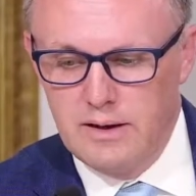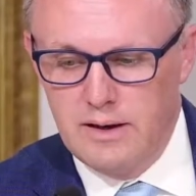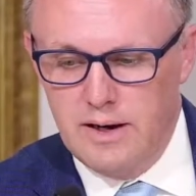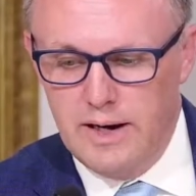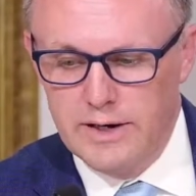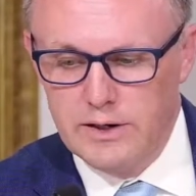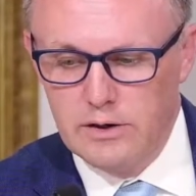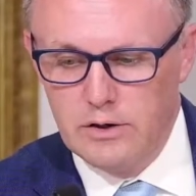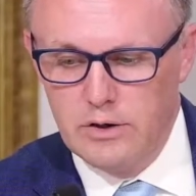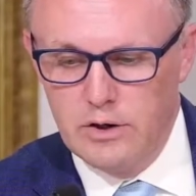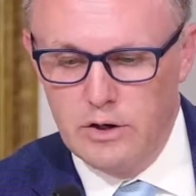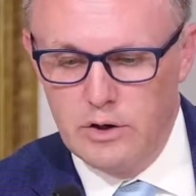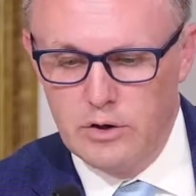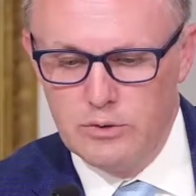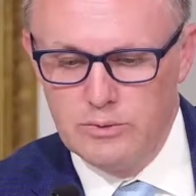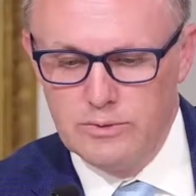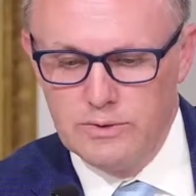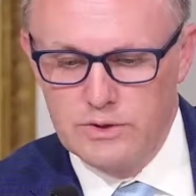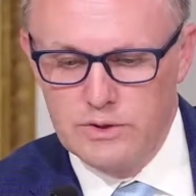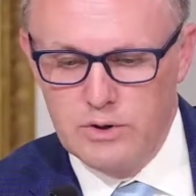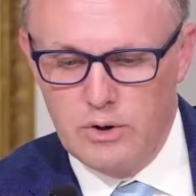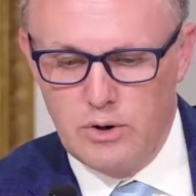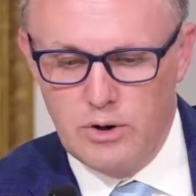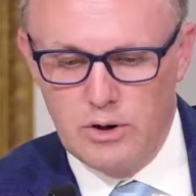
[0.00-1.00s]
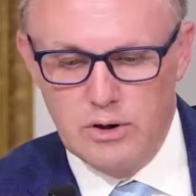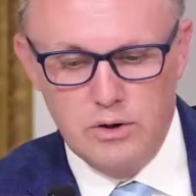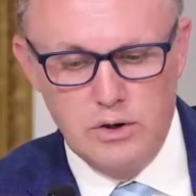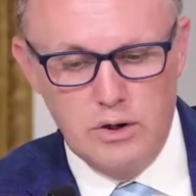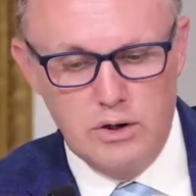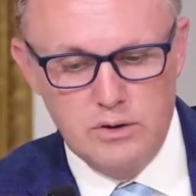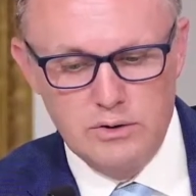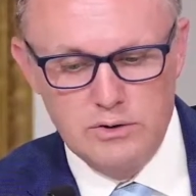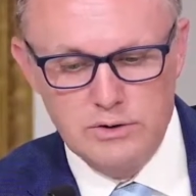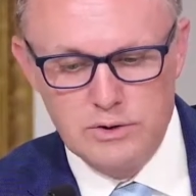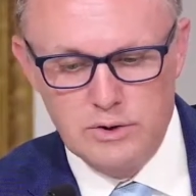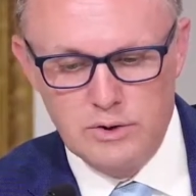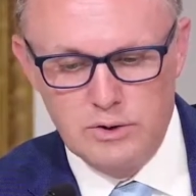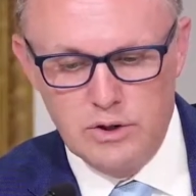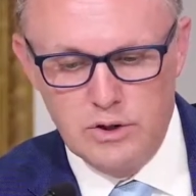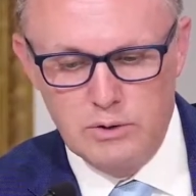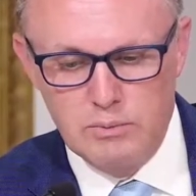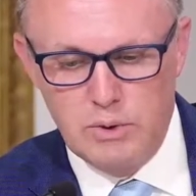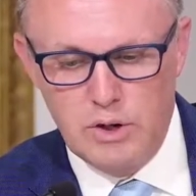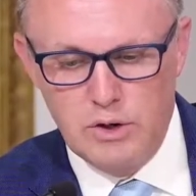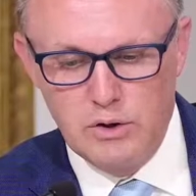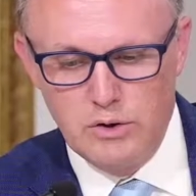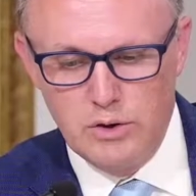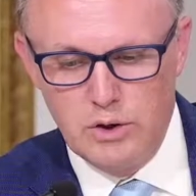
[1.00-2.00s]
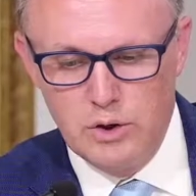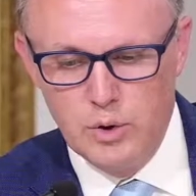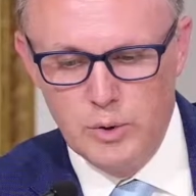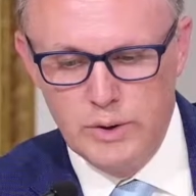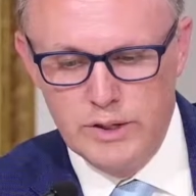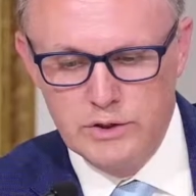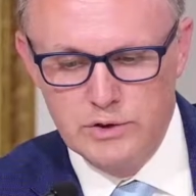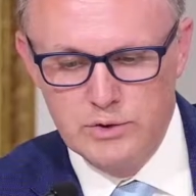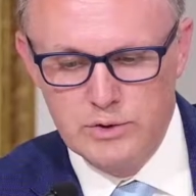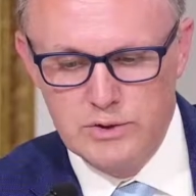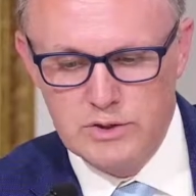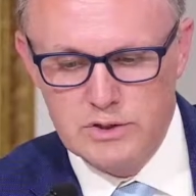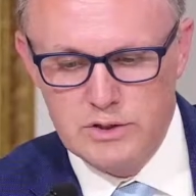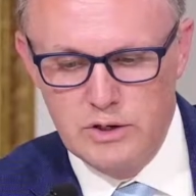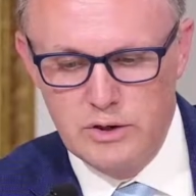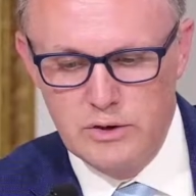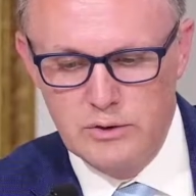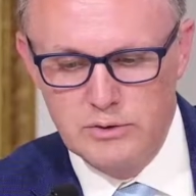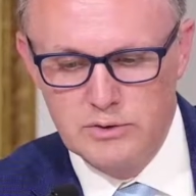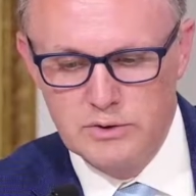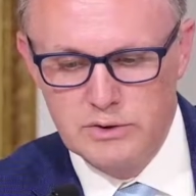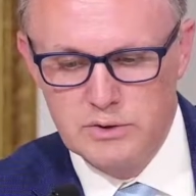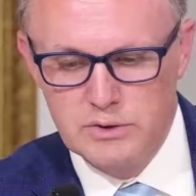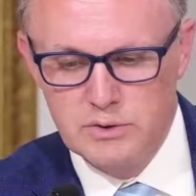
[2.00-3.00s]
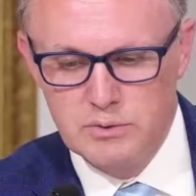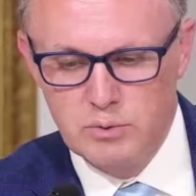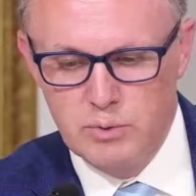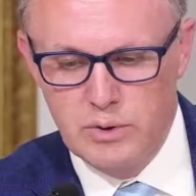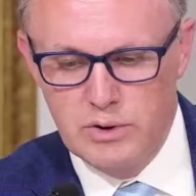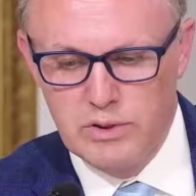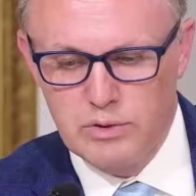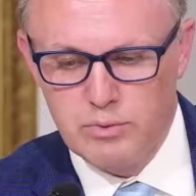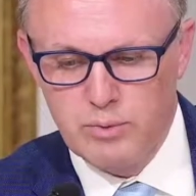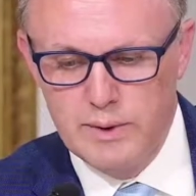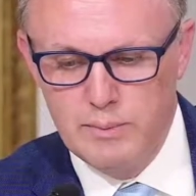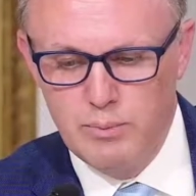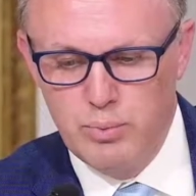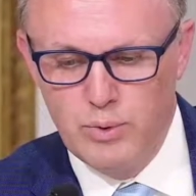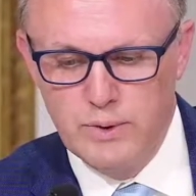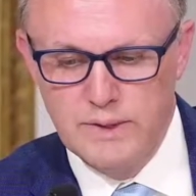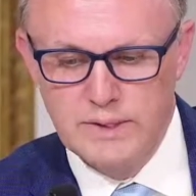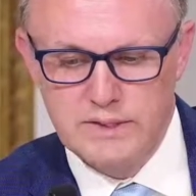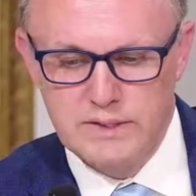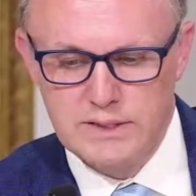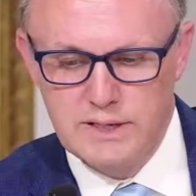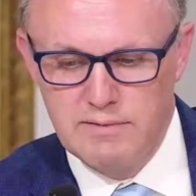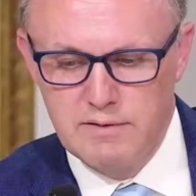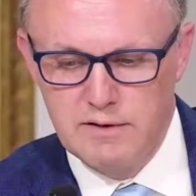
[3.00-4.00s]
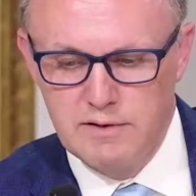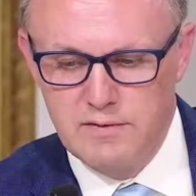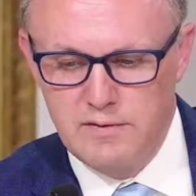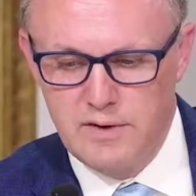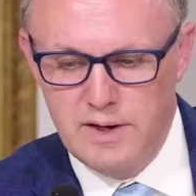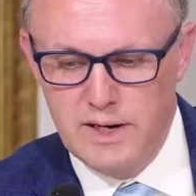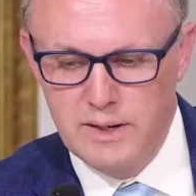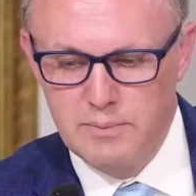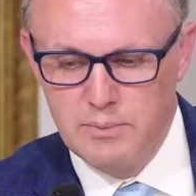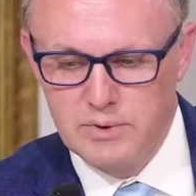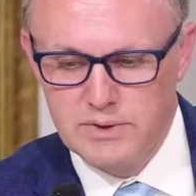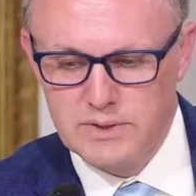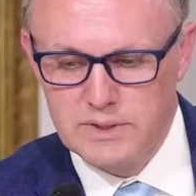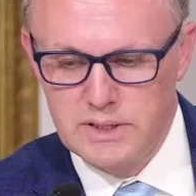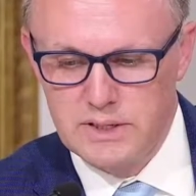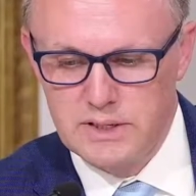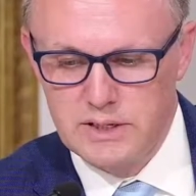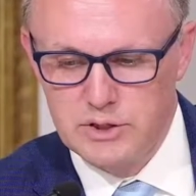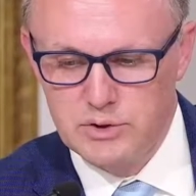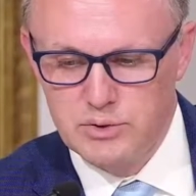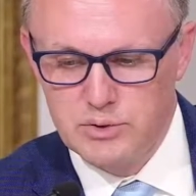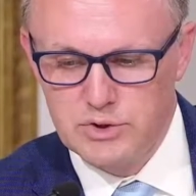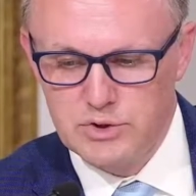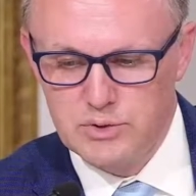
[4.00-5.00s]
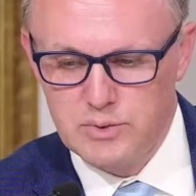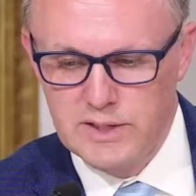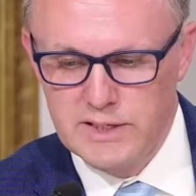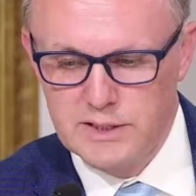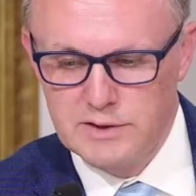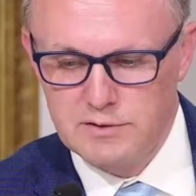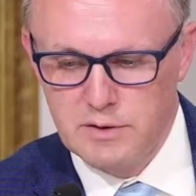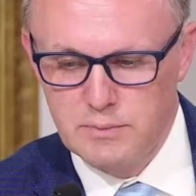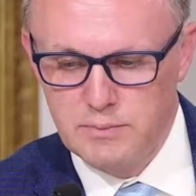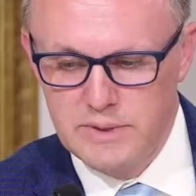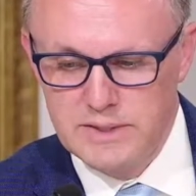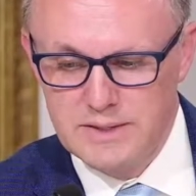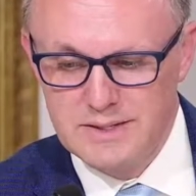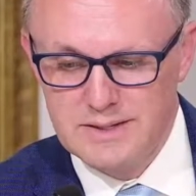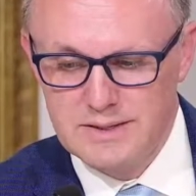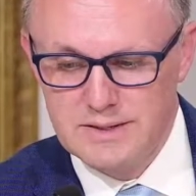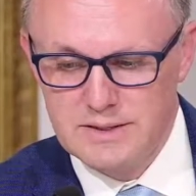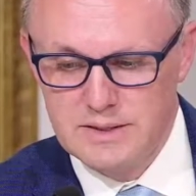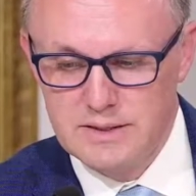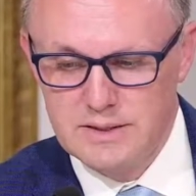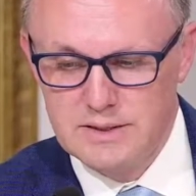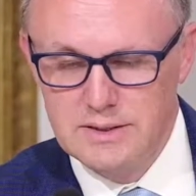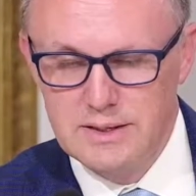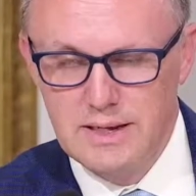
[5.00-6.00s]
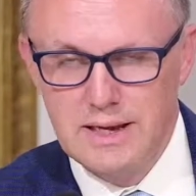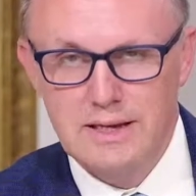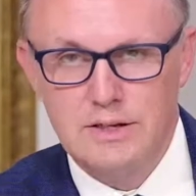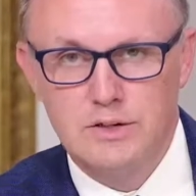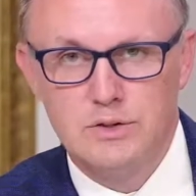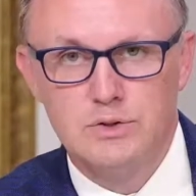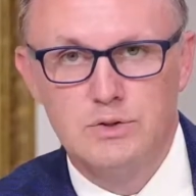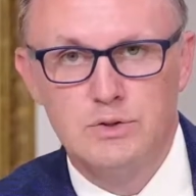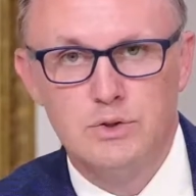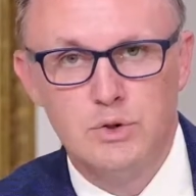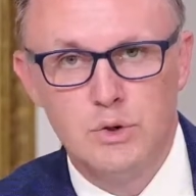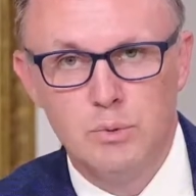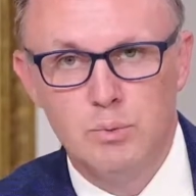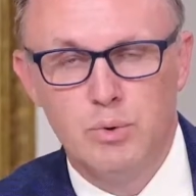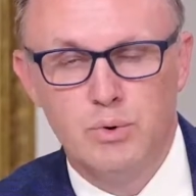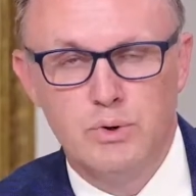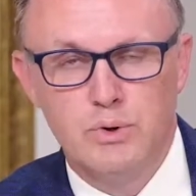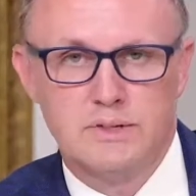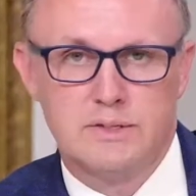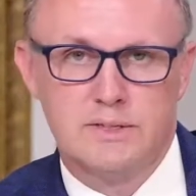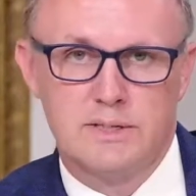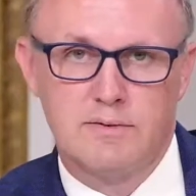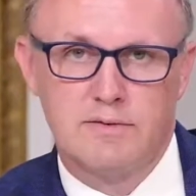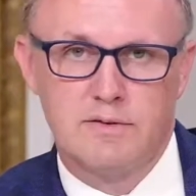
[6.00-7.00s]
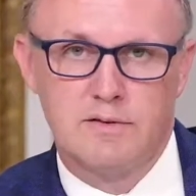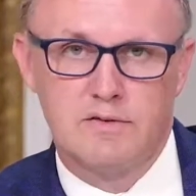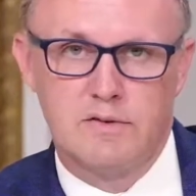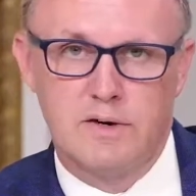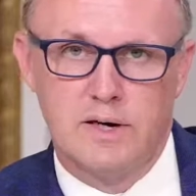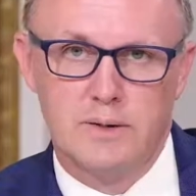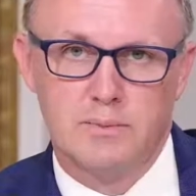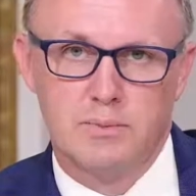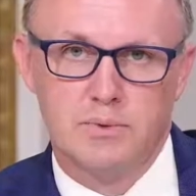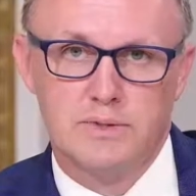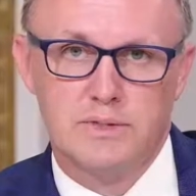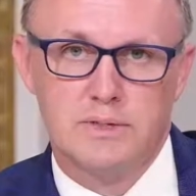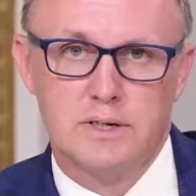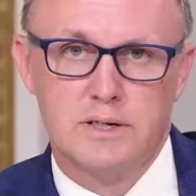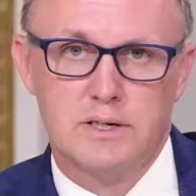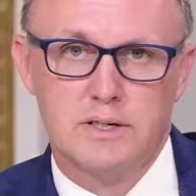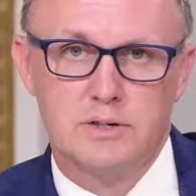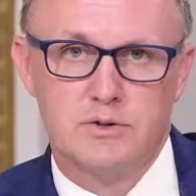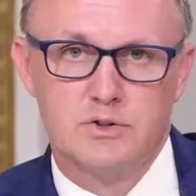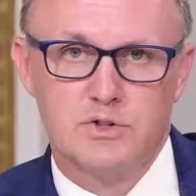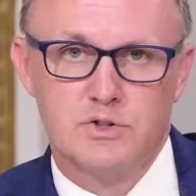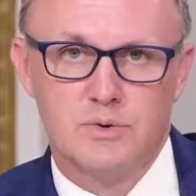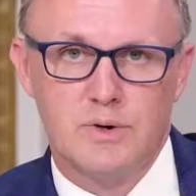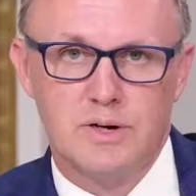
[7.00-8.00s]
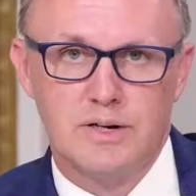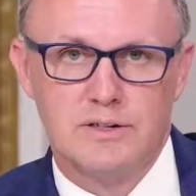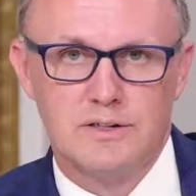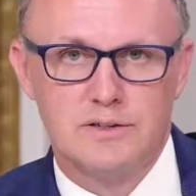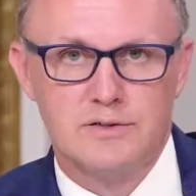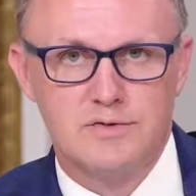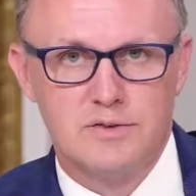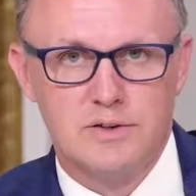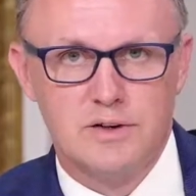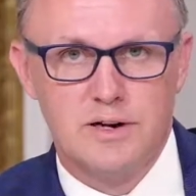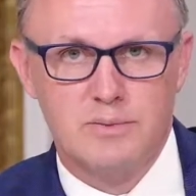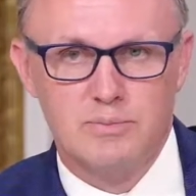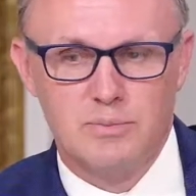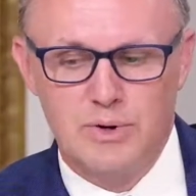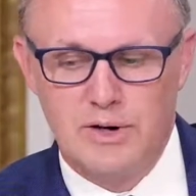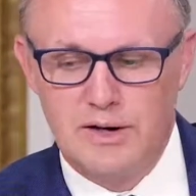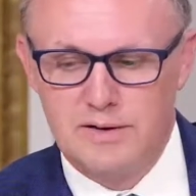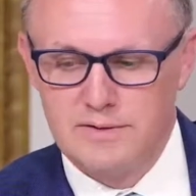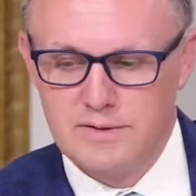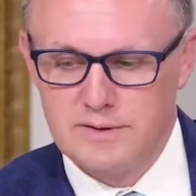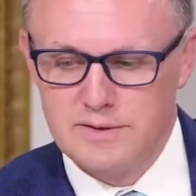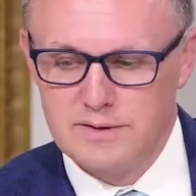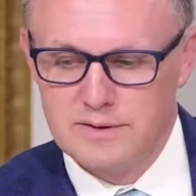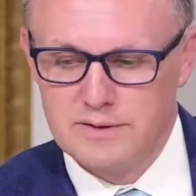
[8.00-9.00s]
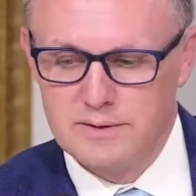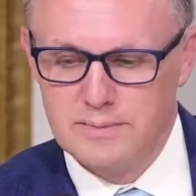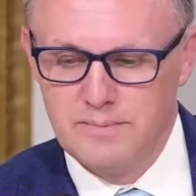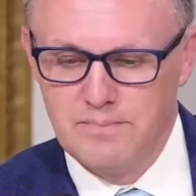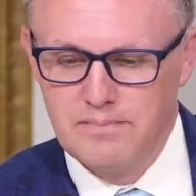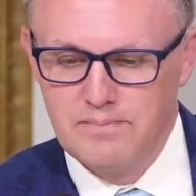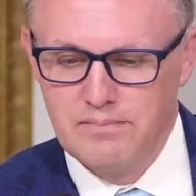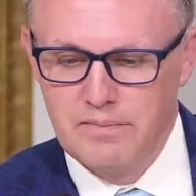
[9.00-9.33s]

EIDL loans are long-term, low-interest loans with 3.75% interest rates for businesses and 2.75% interest rates for nonprofits.